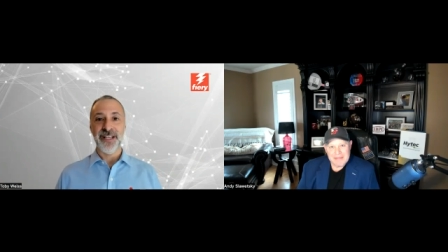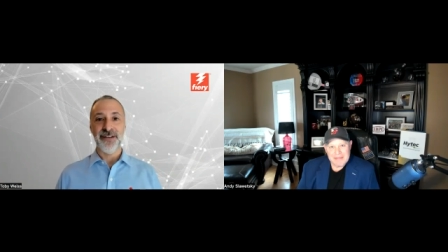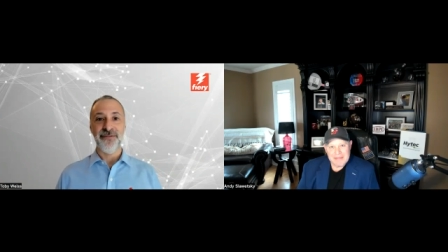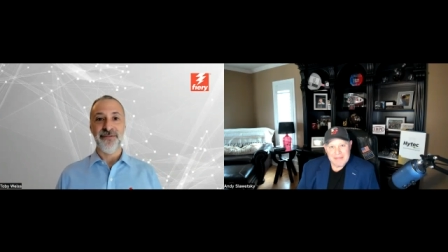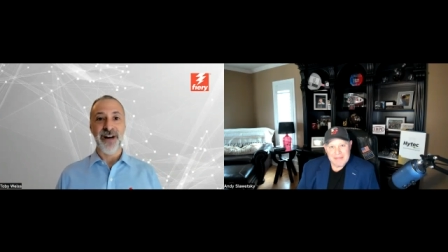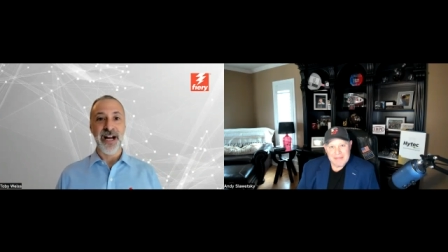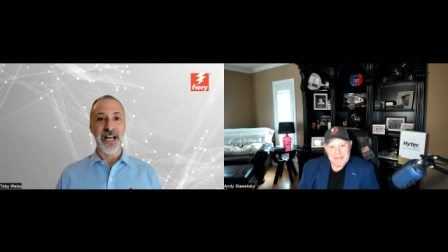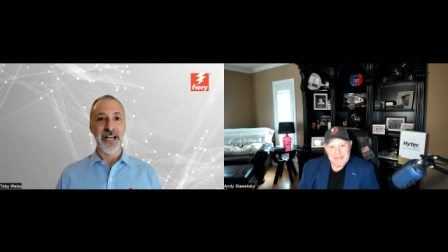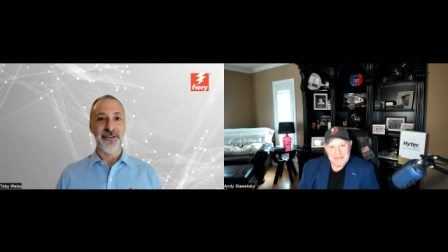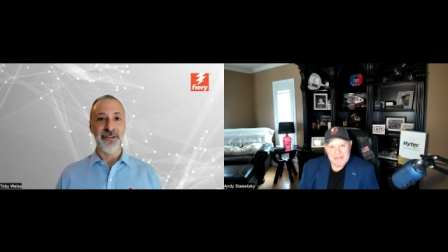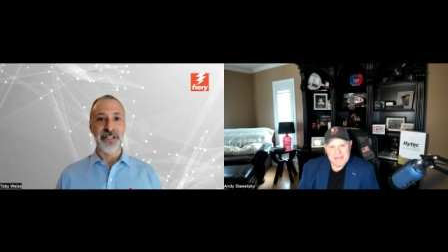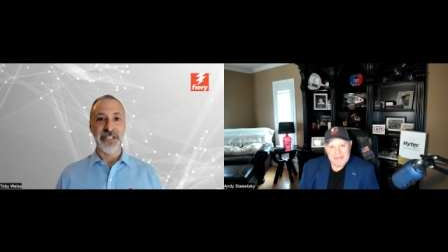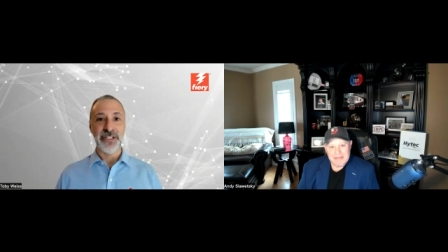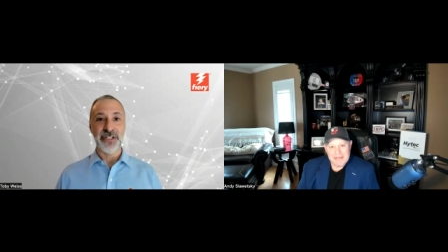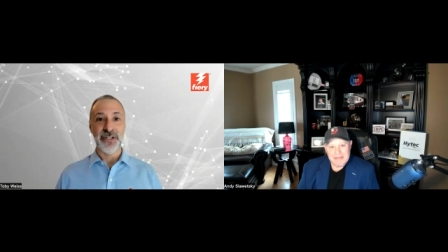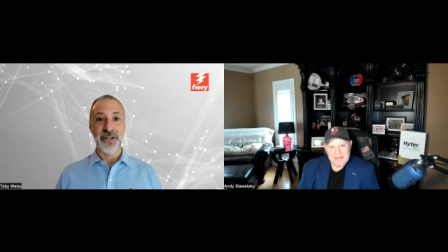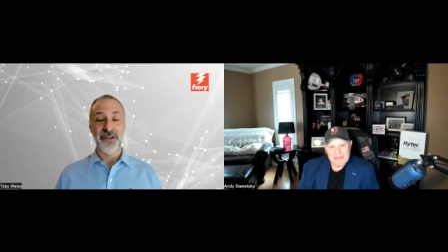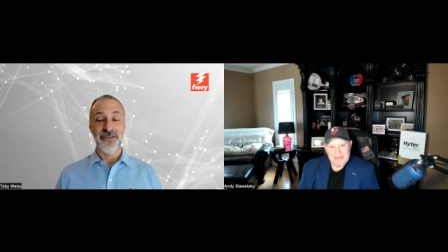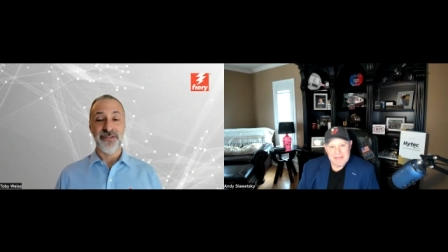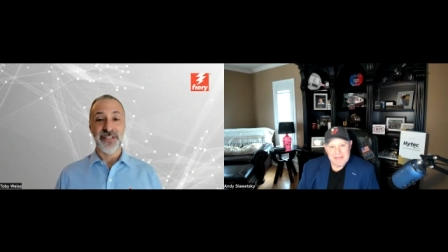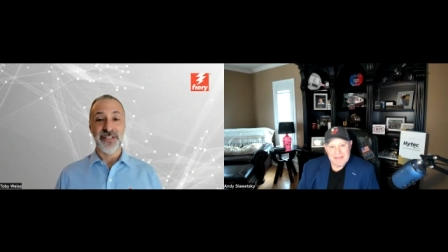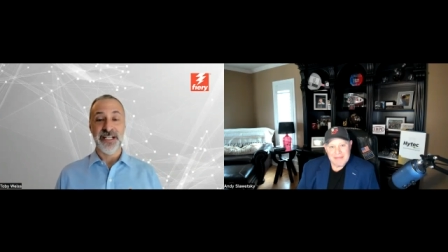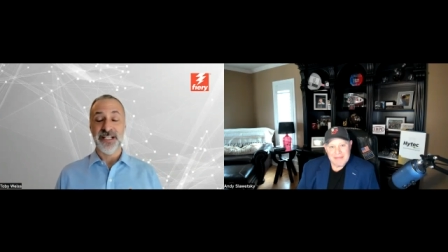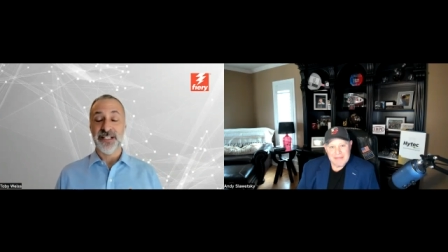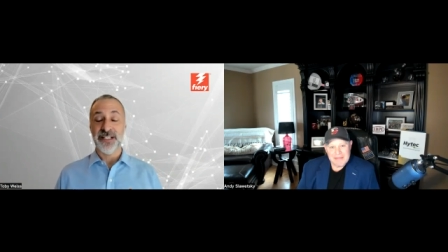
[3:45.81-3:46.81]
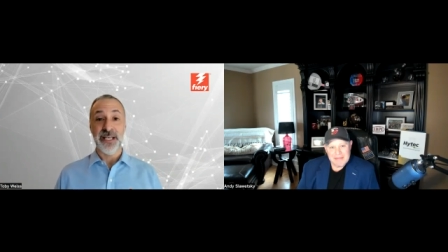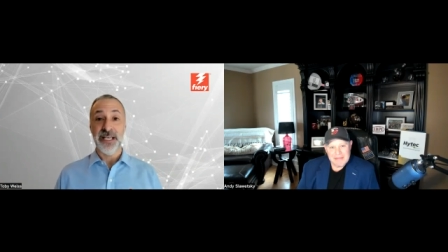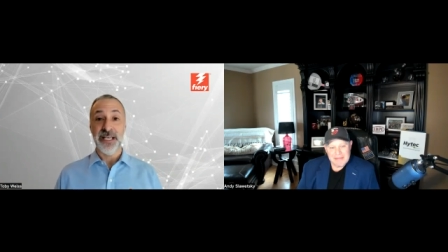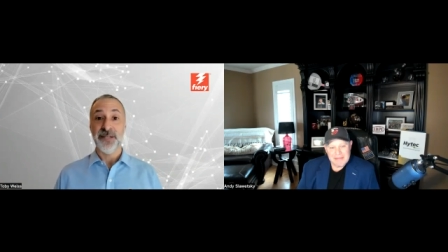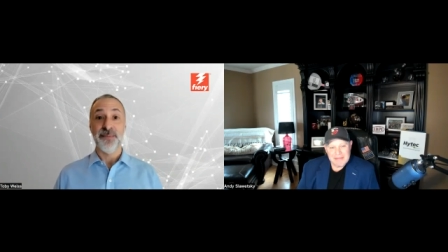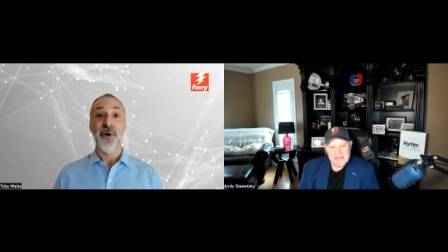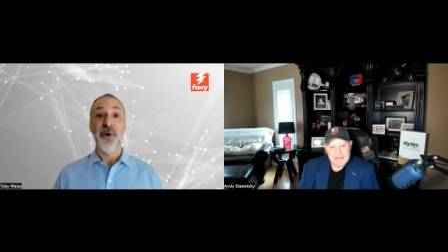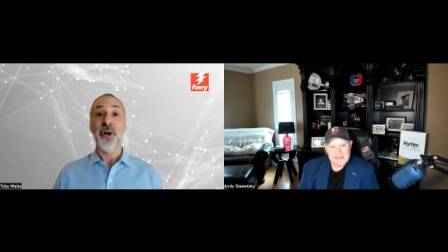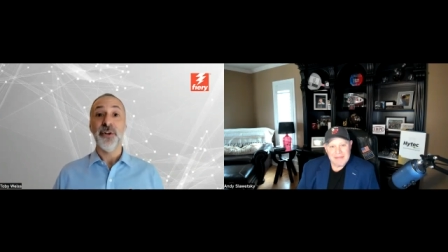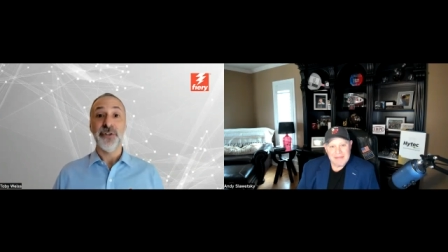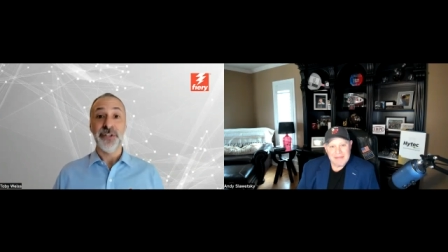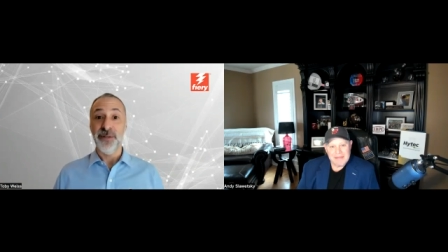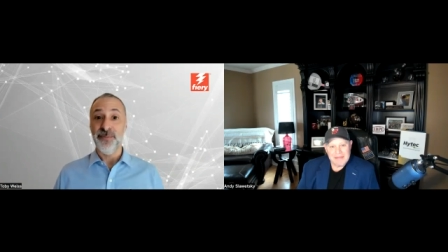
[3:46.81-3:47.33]
Fiery serves, and it's
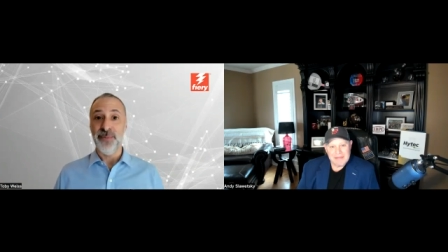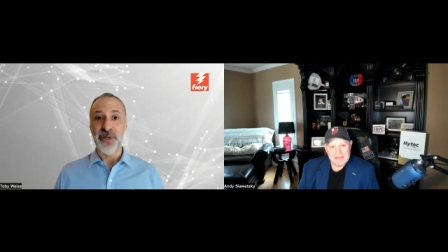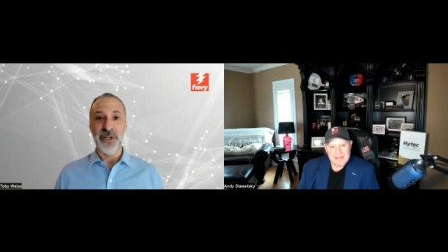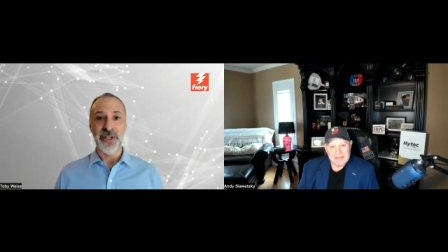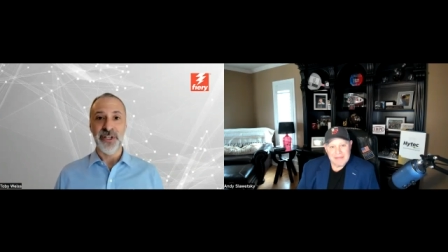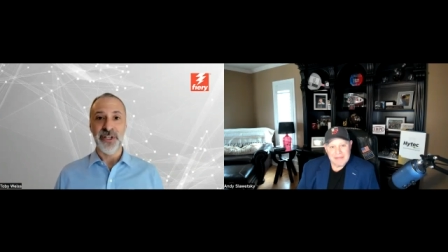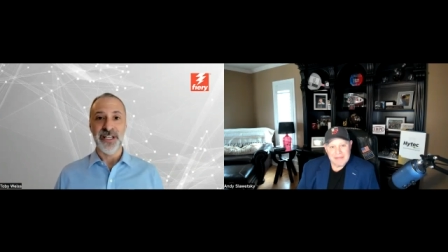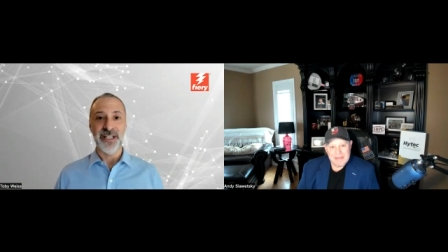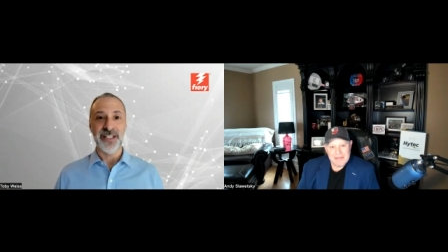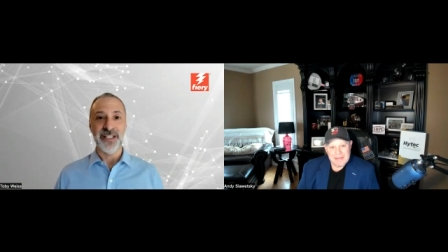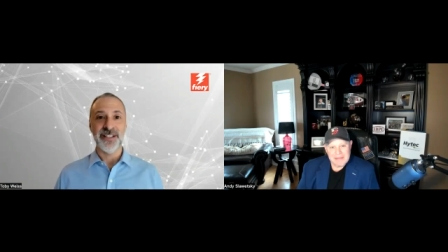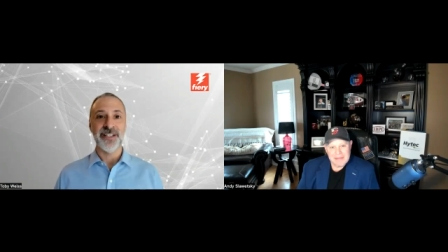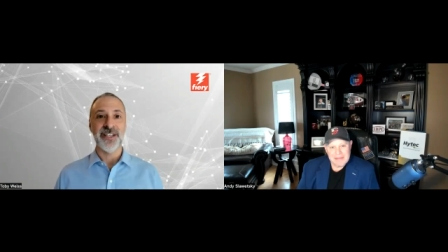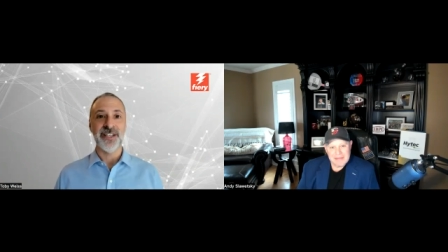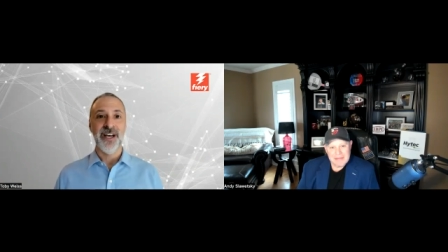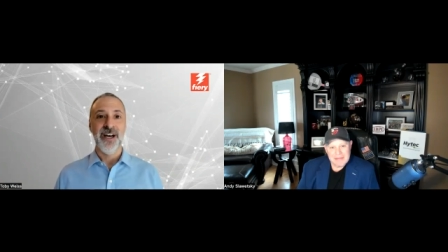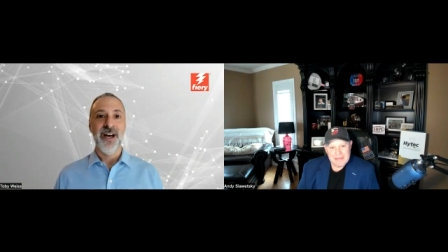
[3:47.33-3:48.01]
multi-billions.